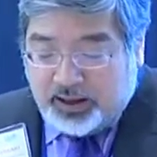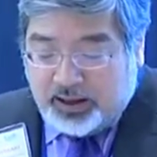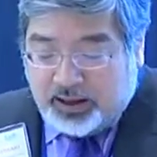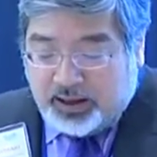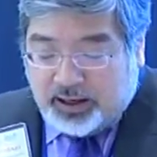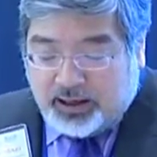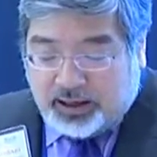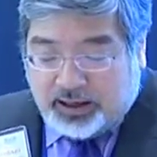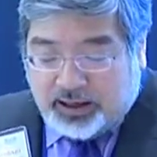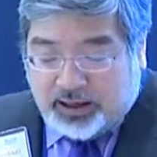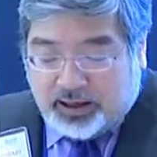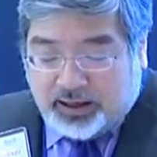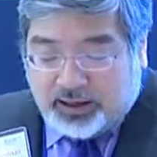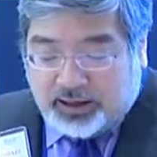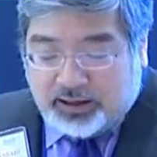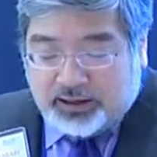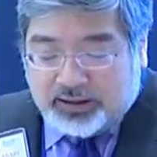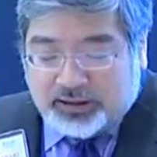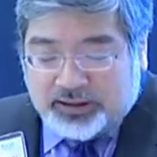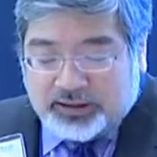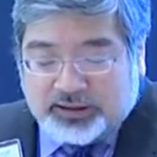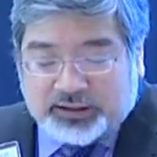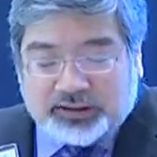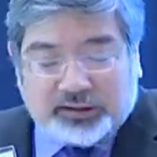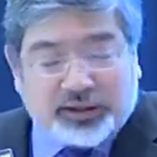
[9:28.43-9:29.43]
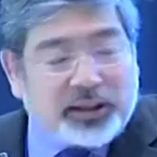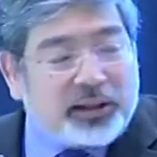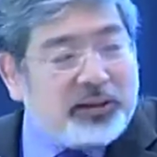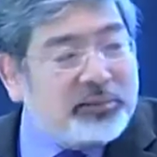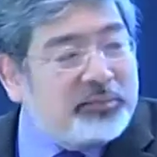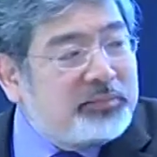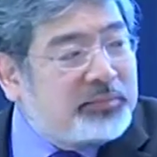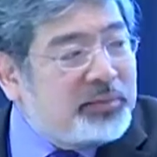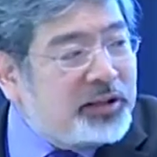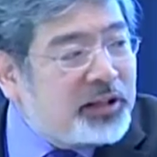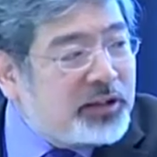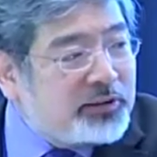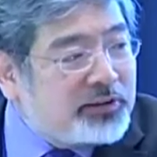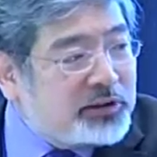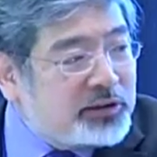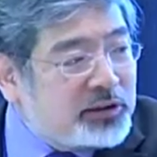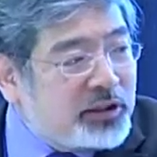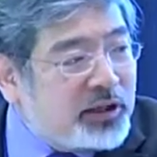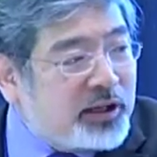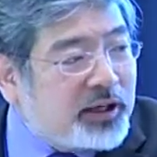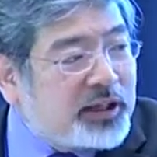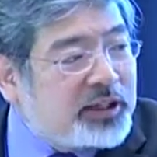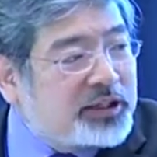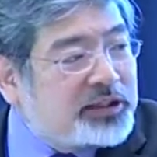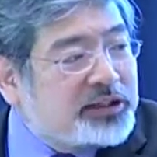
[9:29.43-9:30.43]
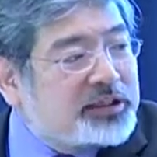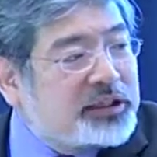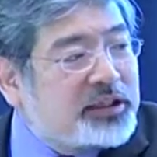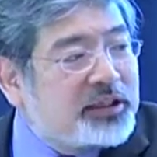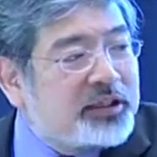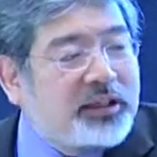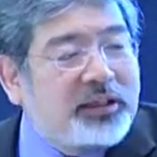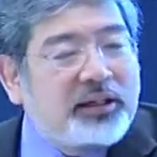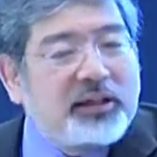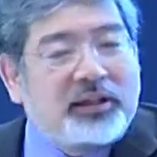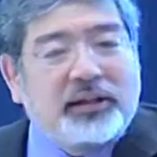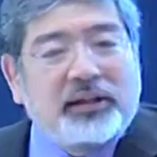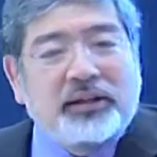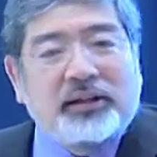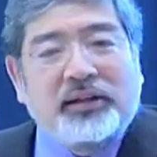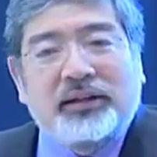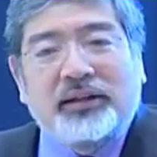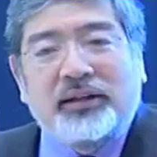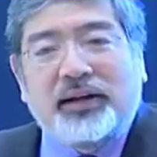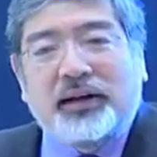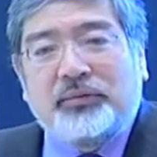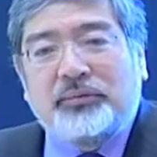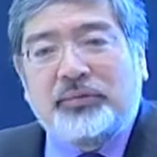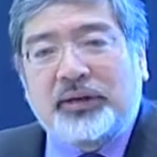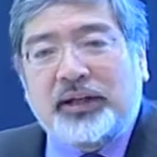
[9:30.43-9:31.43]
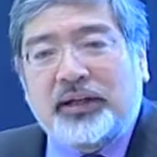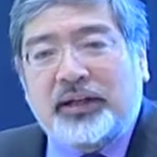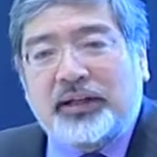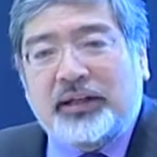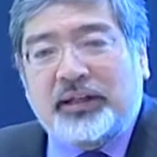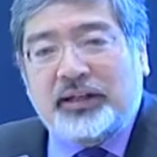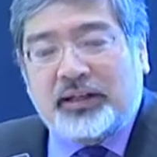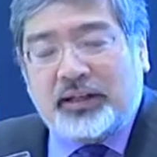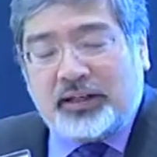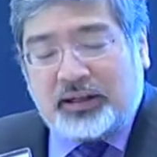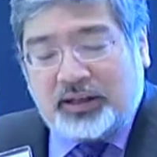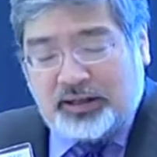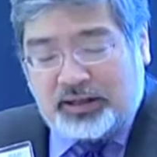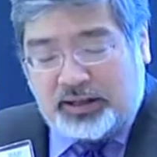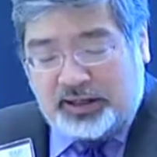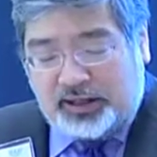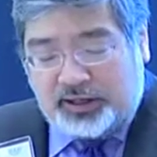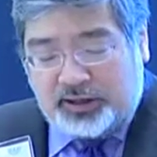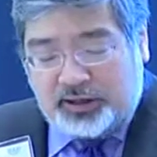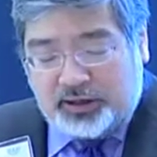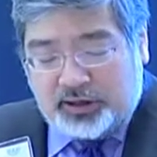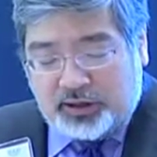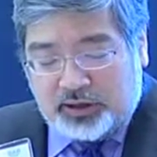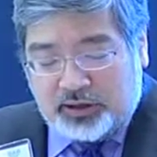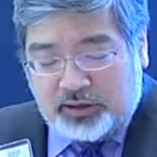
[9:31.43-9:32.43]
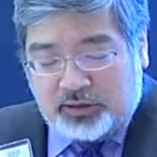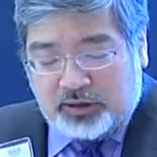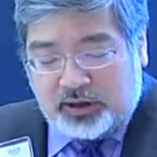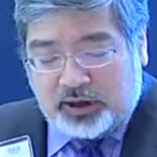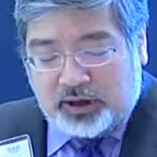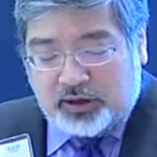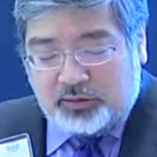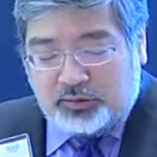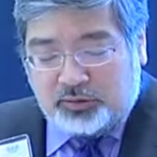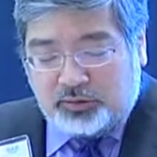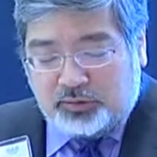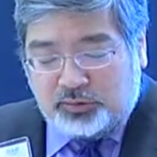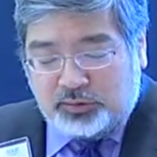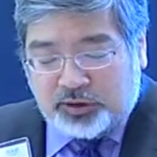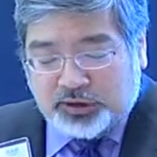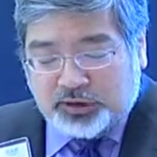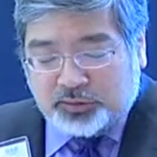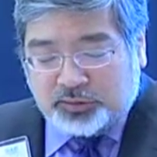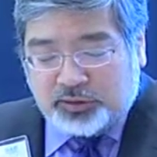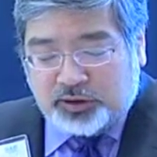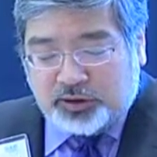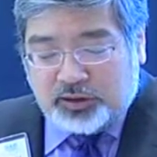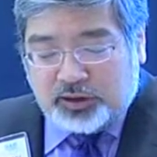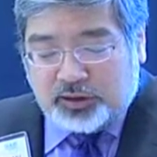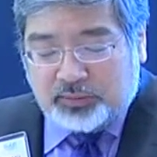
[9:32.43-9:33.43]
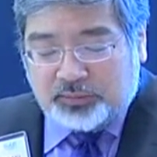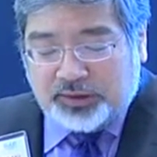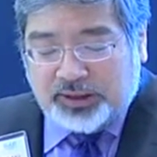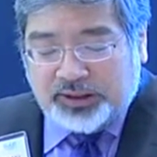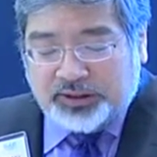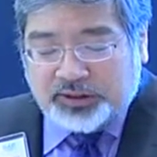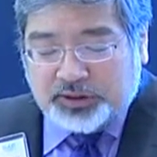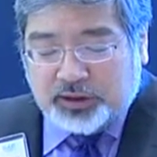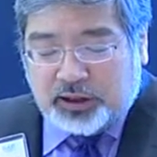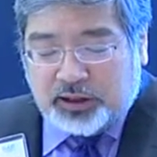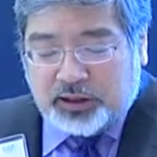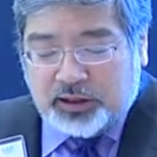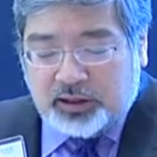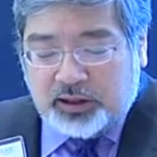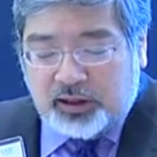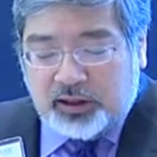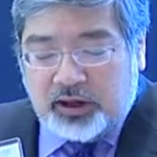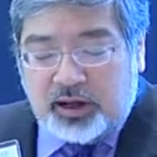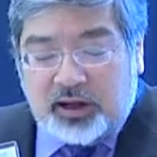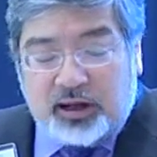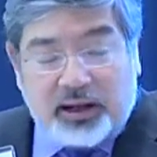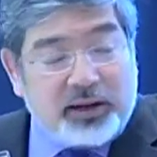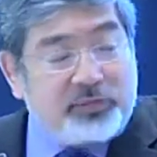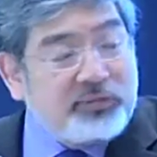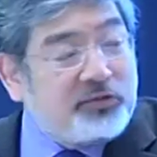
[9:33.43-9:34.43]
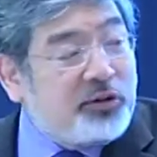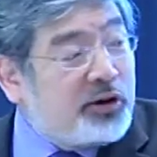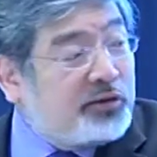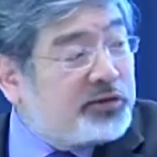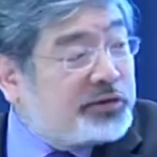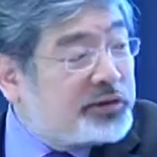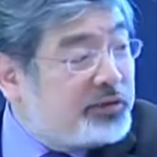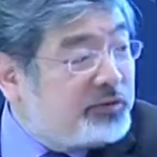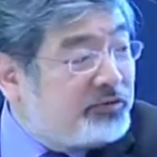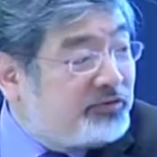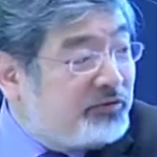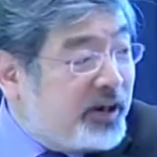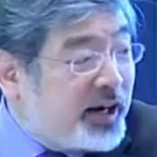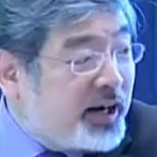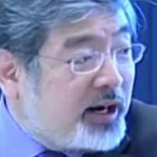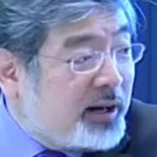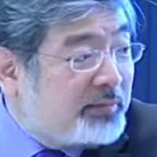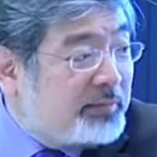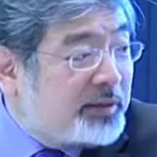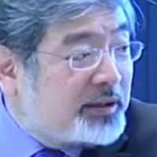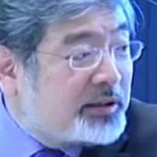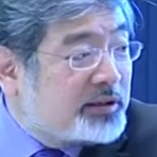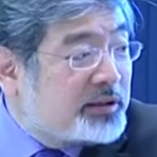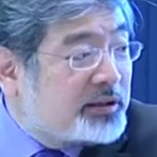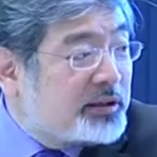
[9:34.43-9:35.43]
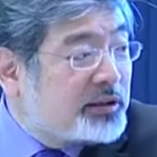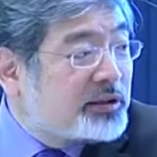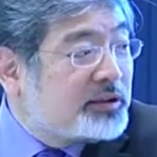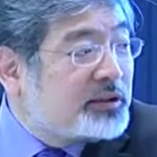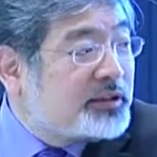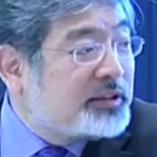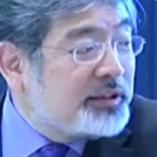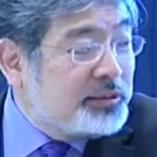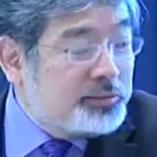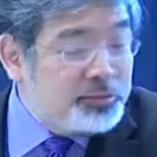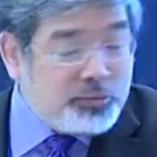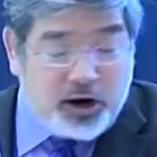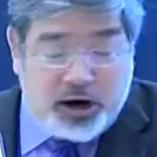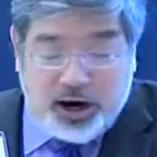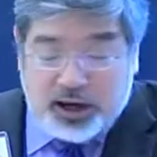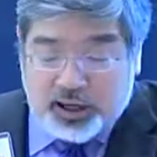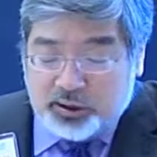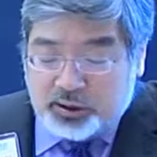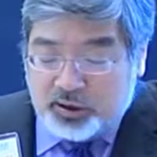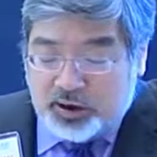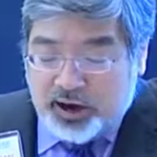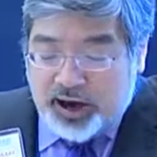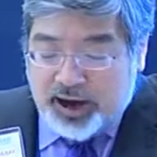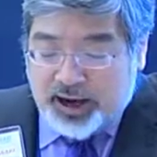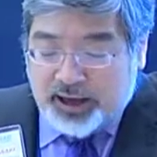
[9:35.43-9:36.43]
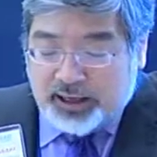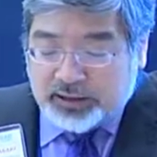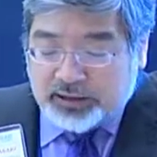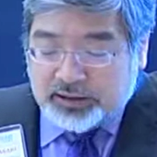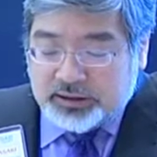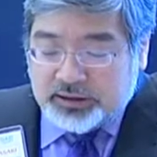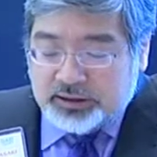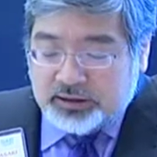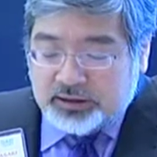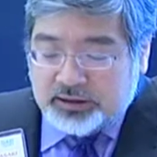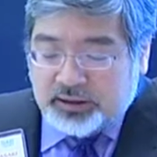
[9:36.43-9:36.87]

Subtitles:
Some of the laws that we hear whistleblower complaints on involve the environment, the Clean Water Act,